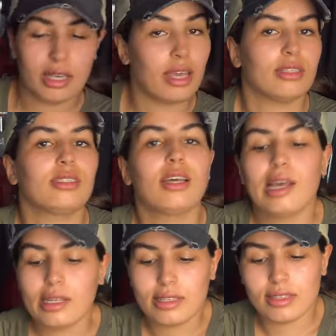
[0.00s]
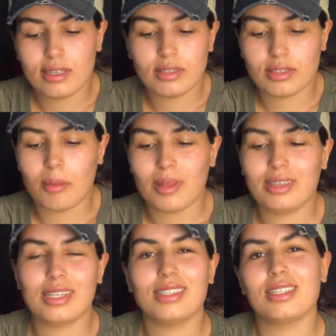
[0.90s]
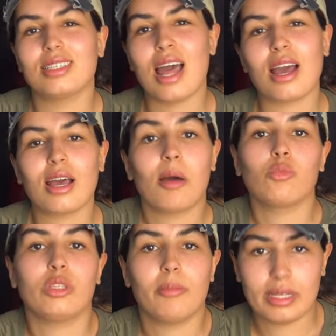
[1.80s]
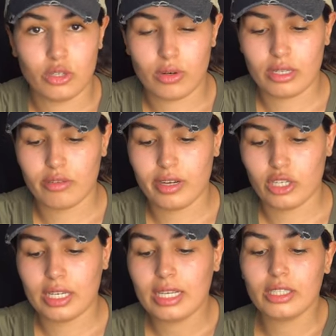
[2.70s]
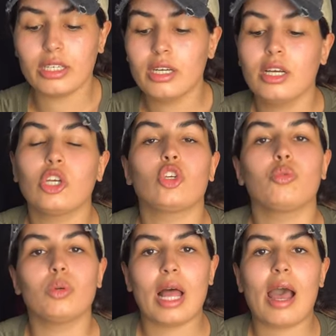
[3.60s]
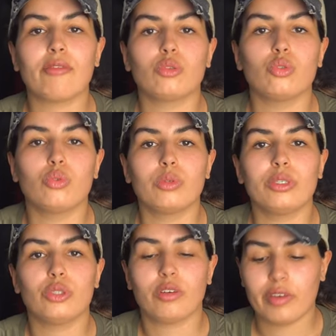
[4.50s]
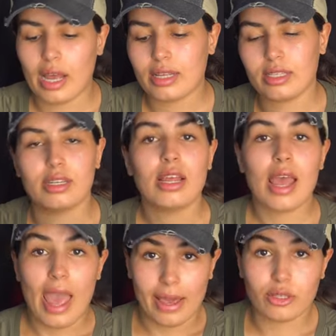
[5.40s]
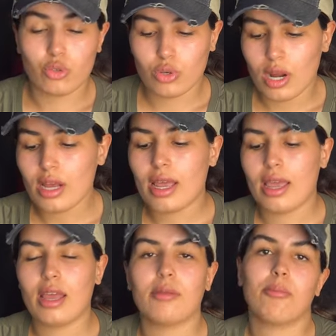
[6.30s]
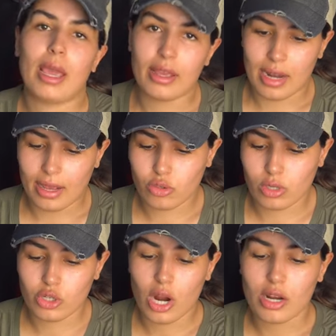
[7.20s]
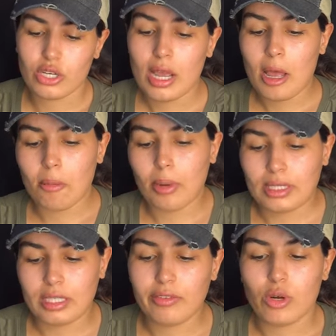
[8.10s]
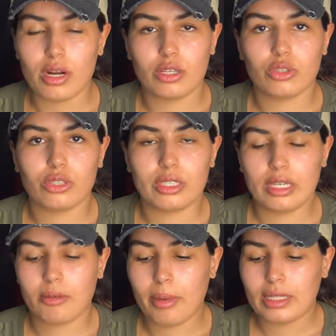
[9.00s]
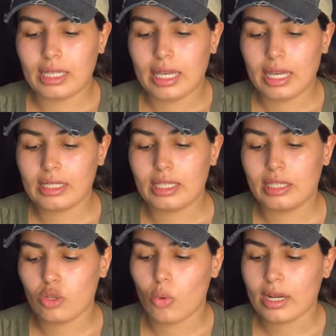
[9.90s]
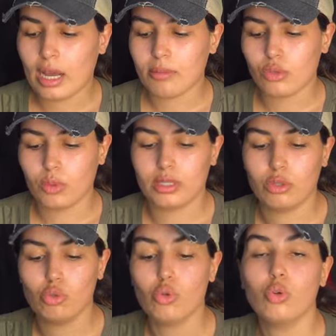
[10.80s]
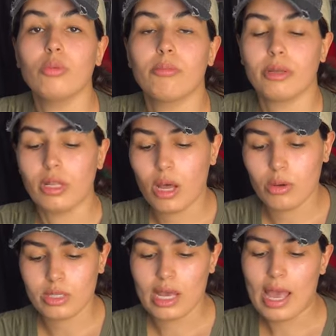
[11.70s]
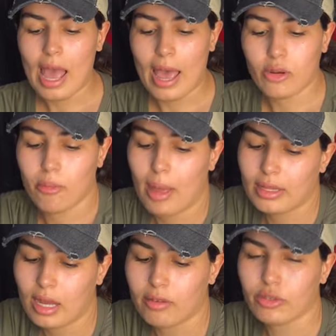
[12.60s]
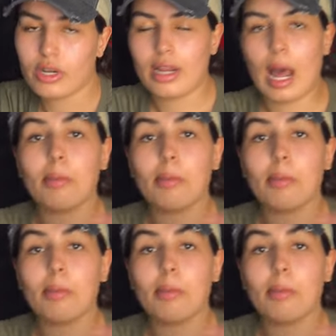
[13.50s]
kit. This is something that does not come with the basic reservation either. You will have to reserve it as an extra and pay an extra charge. But if you are interested in a bedding kit, this one comes with two pillows and a bed cover. And